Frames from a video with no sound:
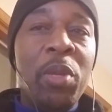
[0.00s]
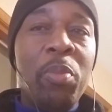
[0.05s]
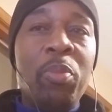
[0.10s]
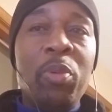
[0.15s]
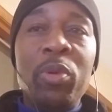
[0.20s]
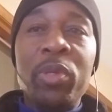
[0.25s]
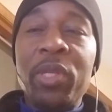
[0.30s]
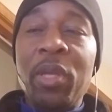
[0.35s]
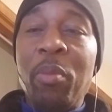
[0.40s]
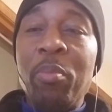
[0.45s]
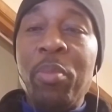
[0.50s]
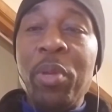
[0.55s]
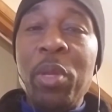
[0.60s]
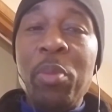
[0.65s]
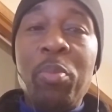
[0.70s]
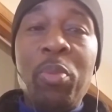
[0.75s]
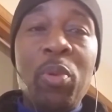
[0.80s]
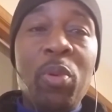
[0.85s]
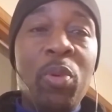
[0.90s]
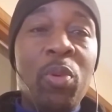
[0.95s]
some
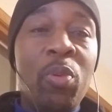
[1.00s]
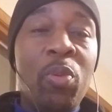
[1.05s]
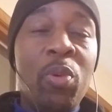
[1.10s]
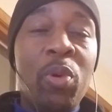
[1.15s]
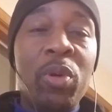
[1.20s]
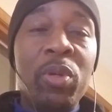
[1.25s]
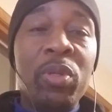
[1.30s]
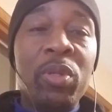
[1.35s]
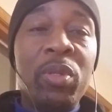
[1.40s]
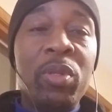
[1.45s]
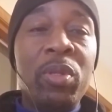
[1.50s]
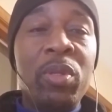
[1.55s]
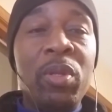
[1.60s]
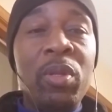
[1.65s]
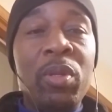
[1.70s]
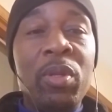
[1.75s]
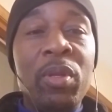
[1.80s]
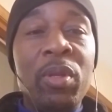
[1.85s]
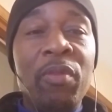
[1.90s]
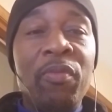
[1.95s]
people will,
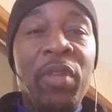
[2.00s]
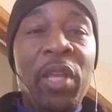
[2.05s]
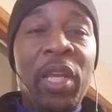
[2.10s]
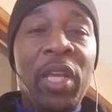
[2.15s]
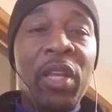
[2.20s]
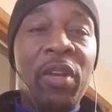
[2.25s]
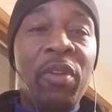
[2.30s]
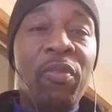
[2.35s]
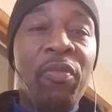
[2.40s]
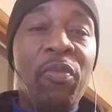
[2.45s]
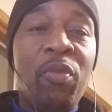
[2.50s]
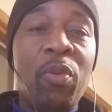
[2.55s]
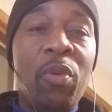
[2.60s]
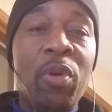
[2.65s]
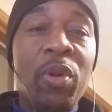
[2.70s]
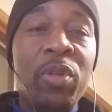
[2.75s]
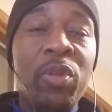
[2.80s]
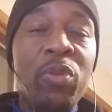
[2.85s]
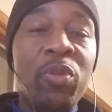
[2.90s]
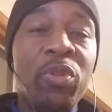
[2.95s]
if they can
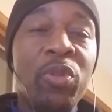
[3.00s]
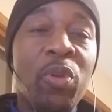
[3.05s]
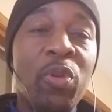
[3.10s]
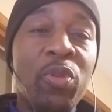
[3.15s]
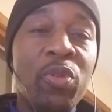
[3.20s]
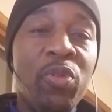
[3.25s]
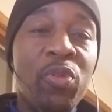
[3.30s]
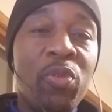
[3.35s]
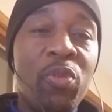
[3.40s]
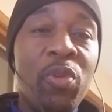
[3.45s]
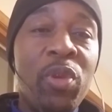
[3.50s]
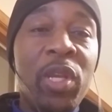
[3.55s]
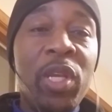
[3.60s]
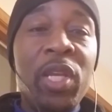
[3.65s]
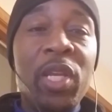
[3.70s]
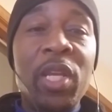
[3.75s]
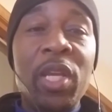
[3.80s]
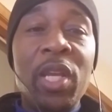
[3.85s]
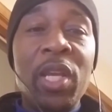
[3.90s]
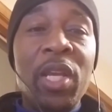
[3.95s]
afford, do
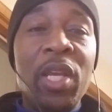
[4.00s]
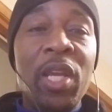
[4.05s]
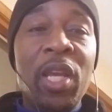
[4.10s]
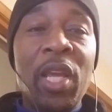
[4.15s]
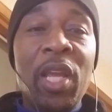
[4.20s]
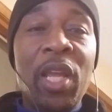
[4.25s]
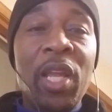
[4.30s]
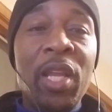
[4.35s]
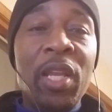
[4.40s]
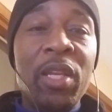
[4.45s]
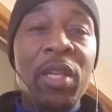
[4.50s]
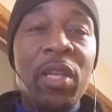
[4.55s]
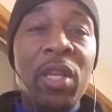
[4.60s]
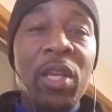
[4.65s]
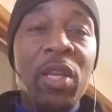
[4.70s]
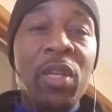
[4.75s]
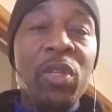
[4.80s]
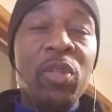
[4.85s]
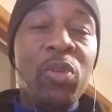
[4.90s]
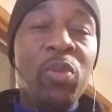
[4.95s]
surgery and
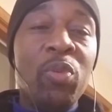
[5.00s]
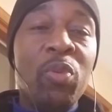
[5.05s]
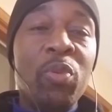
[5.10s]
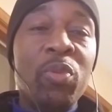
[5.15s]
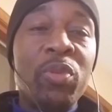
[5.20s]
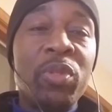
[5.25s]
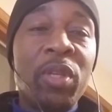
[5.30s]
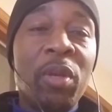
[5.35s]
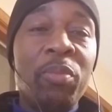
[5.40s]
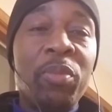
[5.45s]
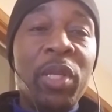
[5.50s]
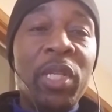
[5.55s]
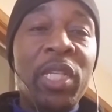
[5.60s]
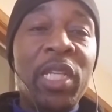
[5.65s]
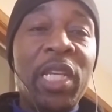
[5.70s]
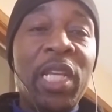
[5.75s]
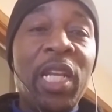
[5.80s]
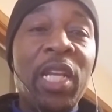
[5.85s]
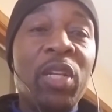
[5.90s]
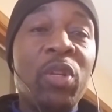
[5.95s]
do something to
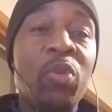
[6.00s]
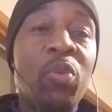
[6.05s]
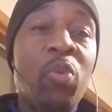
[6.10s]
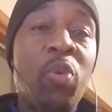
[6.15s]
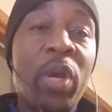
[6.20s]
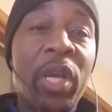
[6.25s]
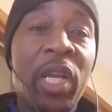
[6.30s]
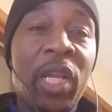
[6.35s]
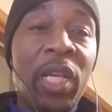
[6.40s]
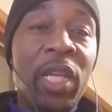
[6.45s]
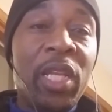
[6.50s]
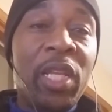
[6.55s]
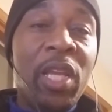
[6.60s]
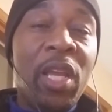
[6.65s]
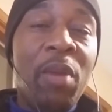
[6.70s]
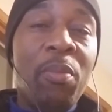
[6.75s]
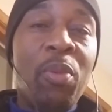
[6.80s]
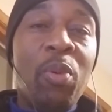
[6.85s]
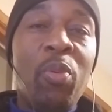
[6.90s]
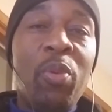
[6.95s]
get it quickly.
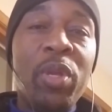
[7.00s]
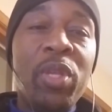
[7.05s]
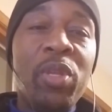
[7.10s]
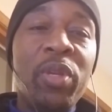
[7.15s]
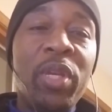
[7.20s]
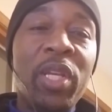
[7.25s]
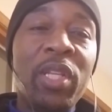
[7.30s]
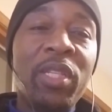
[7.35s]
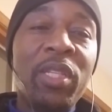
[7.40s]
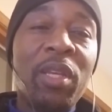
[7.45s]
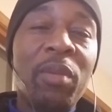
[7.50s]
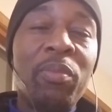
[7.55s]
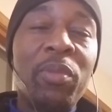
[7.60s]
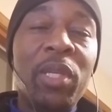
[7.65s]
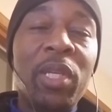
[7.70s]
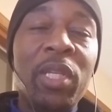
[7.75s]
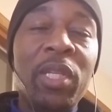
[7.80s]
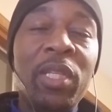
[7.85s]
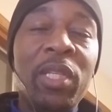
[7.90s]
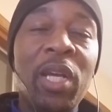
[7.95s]
But when you get
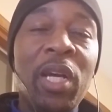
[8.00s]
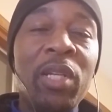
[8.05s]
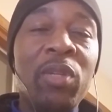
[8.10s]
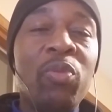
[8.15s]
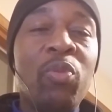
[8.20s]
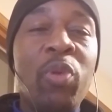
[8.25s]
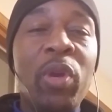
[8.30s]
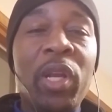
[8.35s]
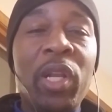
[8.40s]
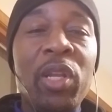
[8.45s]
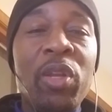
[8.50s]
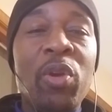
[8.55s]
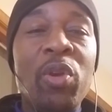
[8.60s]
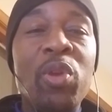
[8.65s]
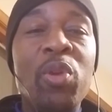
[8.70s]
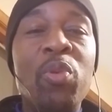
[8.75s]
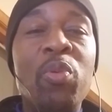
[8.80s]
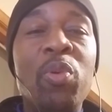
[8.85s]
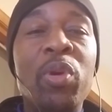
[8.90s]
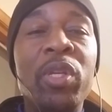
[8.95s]
something done quickly, or
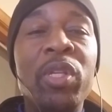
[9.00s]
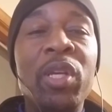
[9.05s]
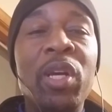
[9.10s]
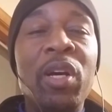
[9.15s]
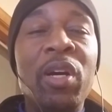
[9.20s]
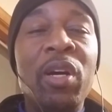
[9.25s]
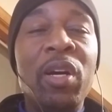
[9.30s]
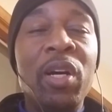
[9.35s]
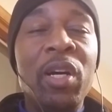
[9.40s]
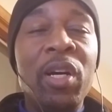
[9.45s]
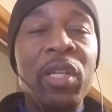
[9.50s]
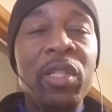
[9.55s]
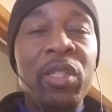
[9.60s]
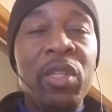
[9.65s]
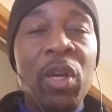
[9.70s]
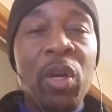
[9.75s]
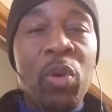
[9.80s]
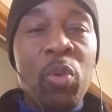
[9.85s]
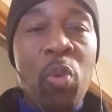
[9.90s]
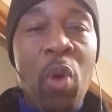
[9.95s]
you
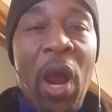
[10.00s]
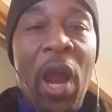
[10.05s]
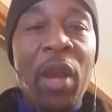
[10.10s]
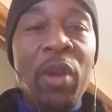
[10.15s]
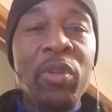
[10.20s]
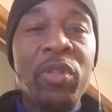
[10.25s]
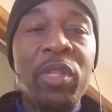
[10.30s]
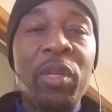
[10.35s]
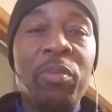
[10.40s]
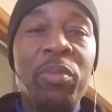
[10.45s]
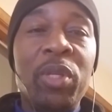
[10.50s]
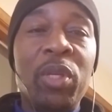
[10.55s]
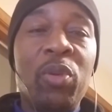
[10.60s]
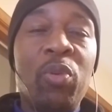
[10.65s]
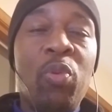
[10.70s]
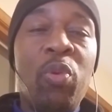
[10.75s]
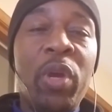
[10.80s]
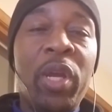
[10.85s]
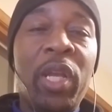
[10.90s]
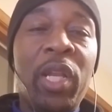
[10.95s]
acquire something
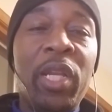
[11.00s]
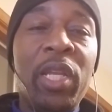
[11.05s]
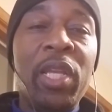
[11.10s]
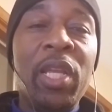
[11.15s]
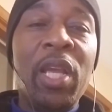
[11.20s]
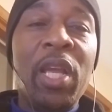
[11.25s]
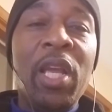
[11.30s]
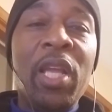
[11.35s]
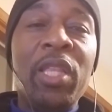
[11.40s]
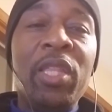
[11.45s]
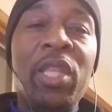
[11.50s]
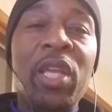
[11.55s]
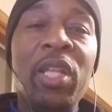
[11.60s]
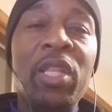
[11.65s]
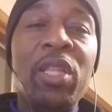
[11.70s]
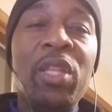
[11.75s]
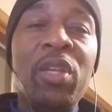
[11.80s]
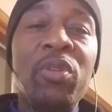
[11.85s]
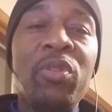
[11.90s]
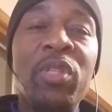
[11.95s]
quickly,
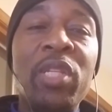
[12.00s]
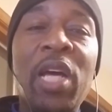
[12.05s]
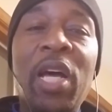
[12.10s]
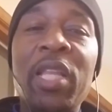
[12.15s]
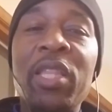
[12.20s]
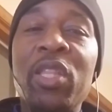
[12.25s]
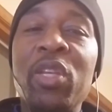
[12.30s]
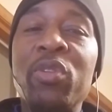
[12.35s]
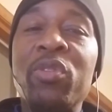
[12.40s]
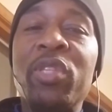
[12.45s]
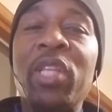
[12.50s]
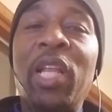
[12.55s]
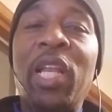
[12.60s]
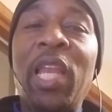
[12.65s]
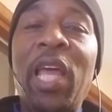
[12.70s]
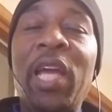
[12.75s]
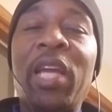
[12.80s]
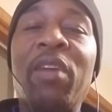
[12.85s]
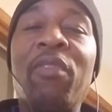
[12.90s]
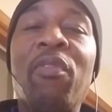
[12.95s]
then there's the
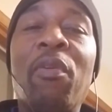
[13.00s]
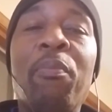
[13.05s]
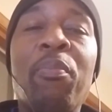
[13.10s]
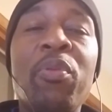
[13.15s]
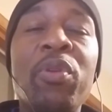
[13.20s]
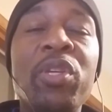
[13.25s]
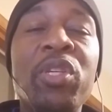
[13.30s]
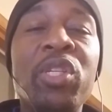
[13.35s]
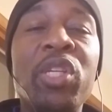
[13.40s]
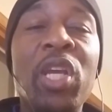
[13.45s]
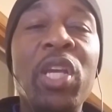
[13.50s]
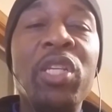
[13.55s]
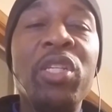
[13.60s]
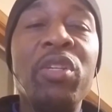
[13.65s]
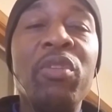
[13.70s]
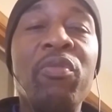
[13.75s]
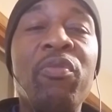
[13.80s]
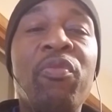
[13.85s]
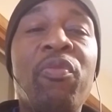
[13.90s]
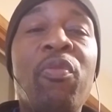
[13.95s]
lack of
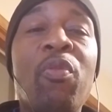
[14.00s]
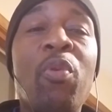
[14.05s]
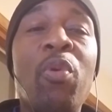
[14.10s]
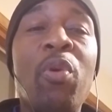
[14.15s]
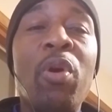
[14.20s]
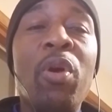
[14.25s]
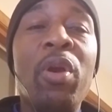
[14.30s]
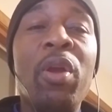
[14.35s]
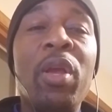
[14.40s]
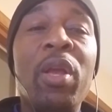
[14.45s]
appreciation for